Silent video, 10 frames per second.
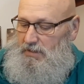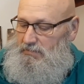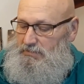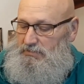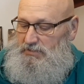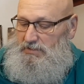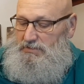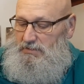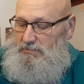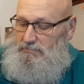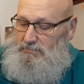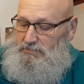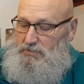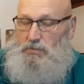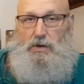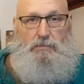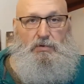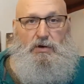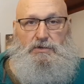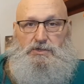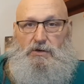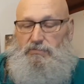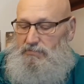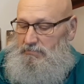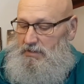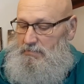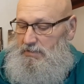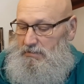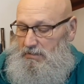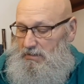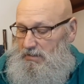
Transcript: and this is easy to put on a shelf, keep it